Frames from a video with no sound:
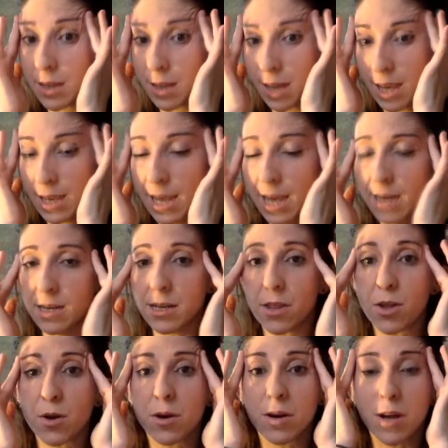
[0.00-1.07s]
Again,
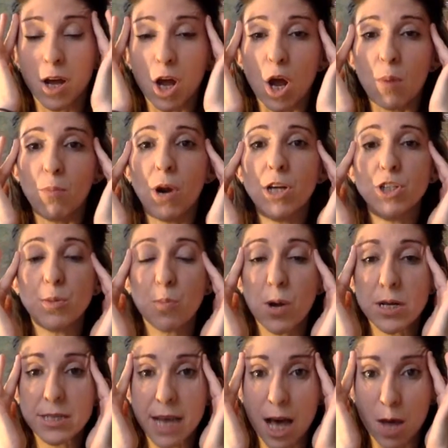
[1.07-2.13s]
another pressure
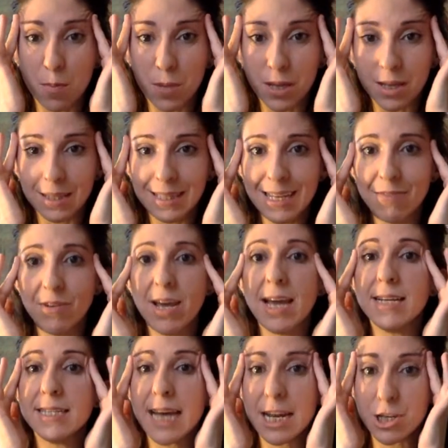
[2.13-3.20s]
point to help
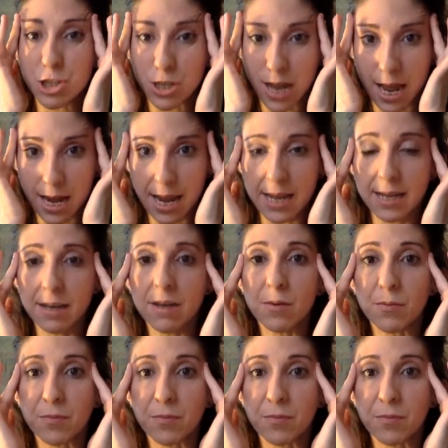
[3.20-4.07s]
alleviate tension headache.